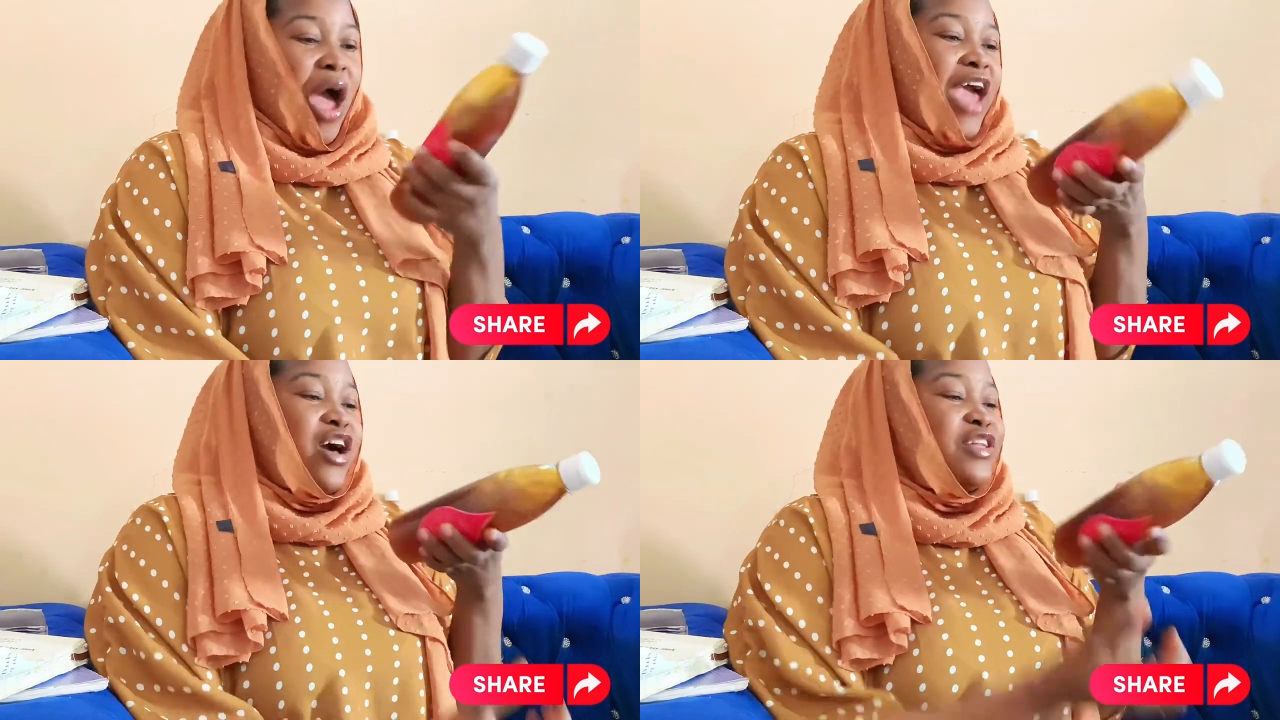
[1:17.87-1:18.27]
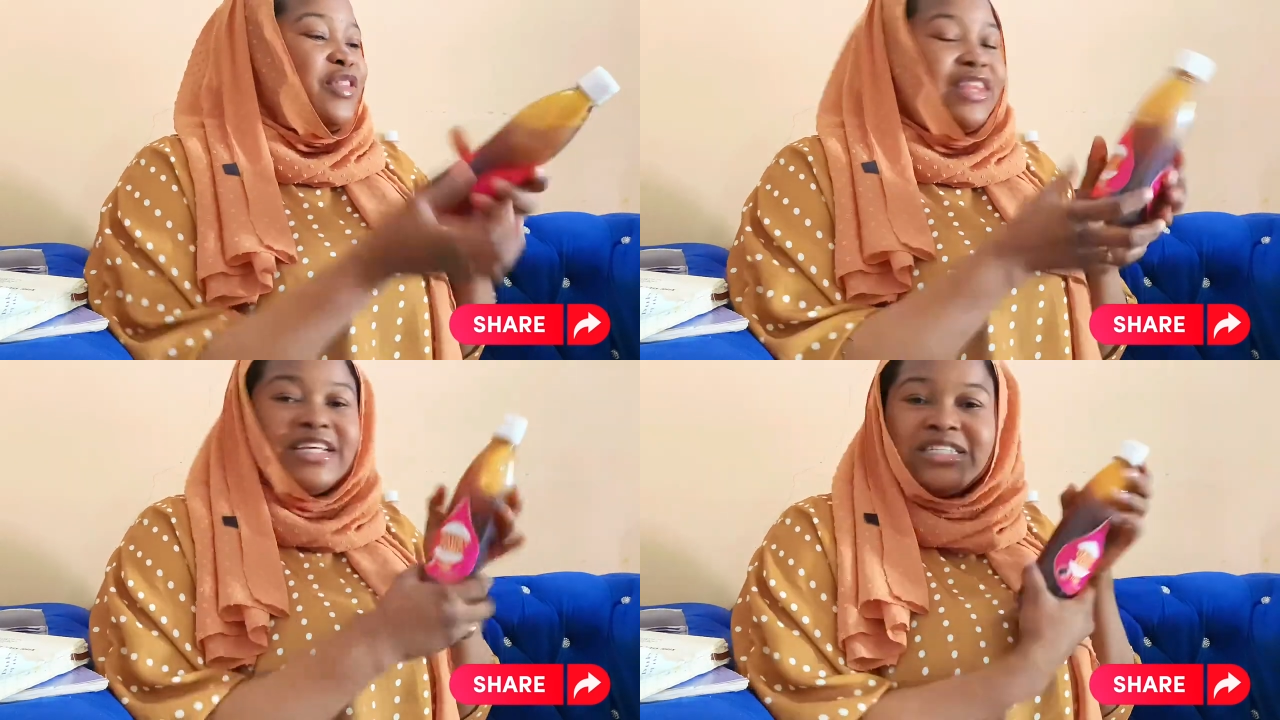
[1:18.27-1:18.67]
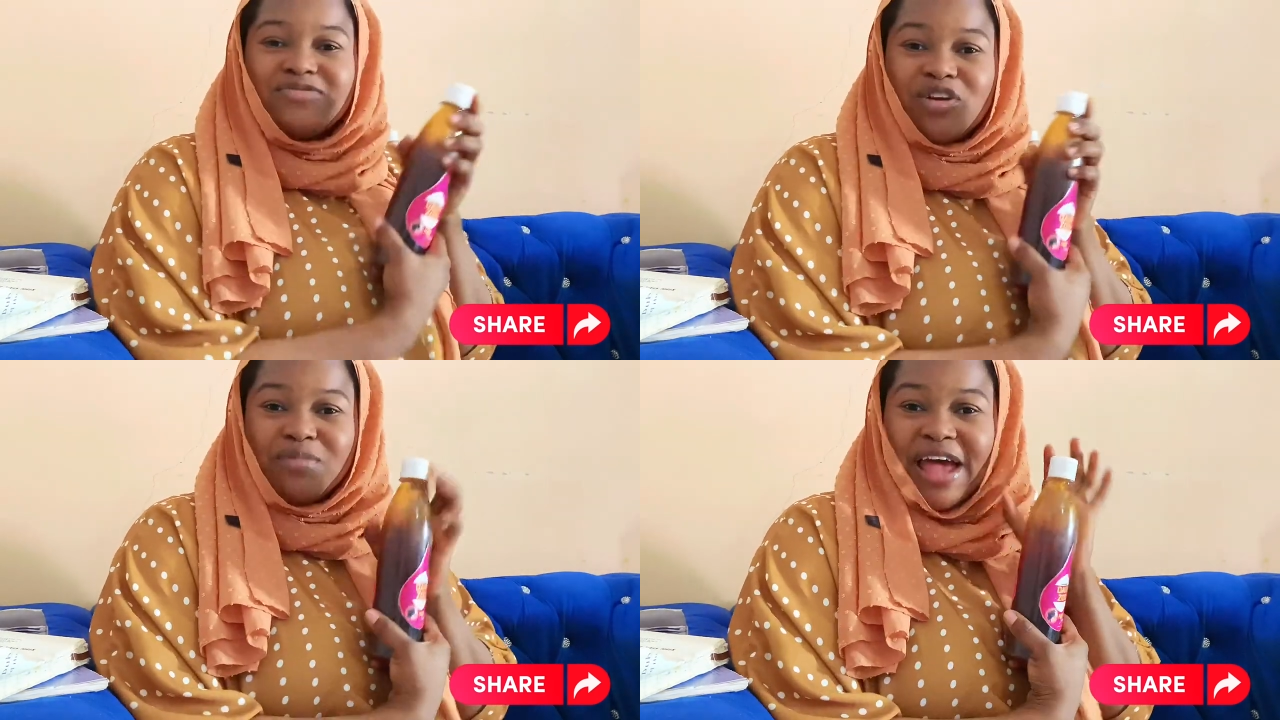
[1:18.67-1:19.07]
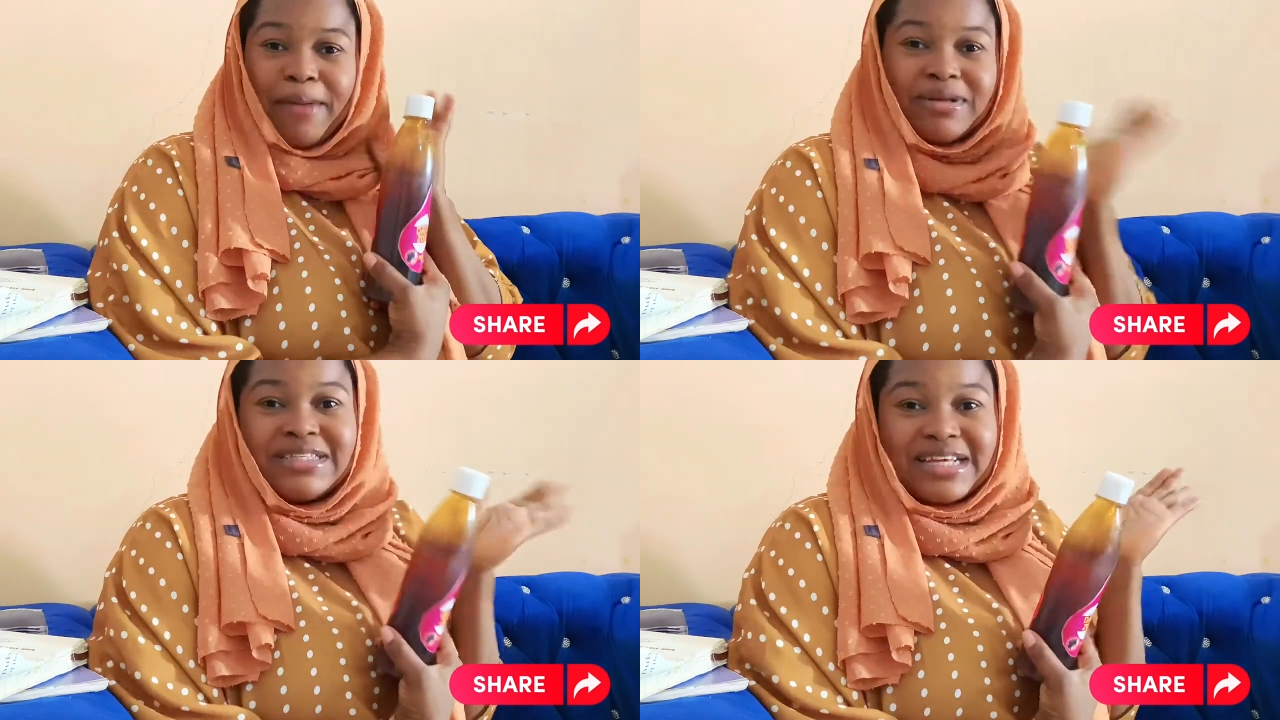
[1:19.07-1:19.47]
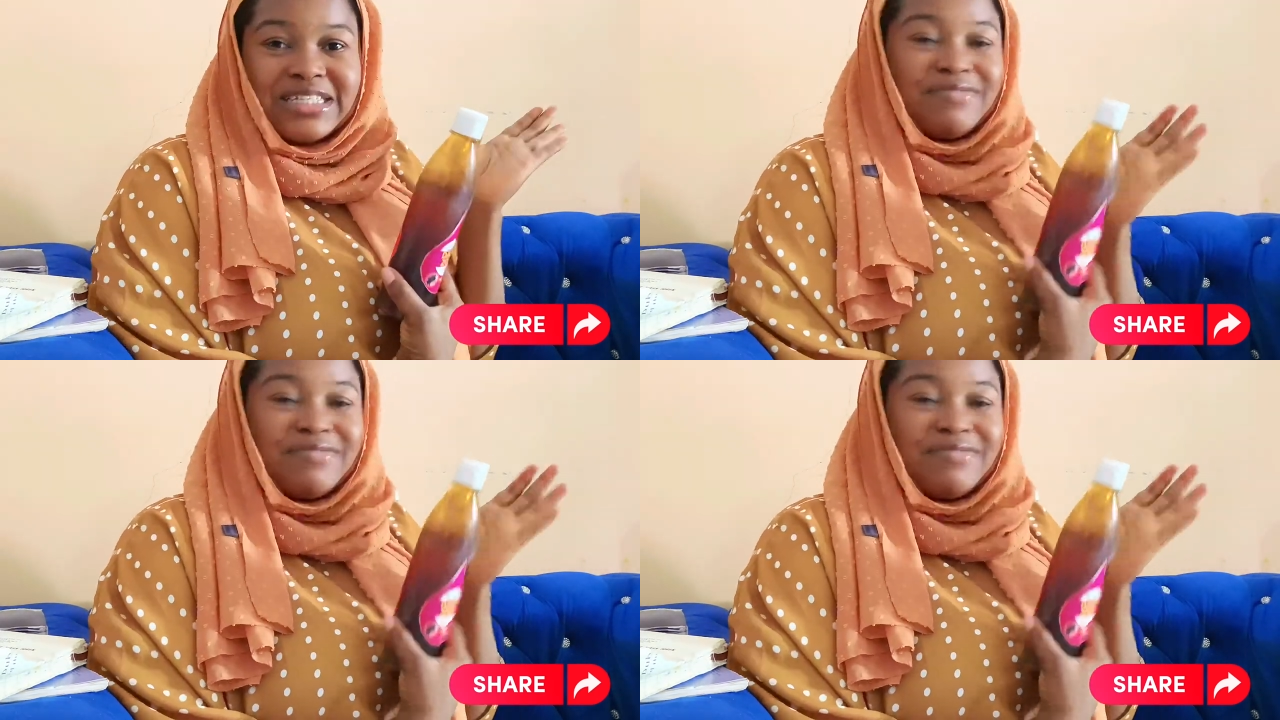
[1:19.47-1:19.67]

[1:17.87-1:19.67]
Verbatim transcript: i got this from hibiscus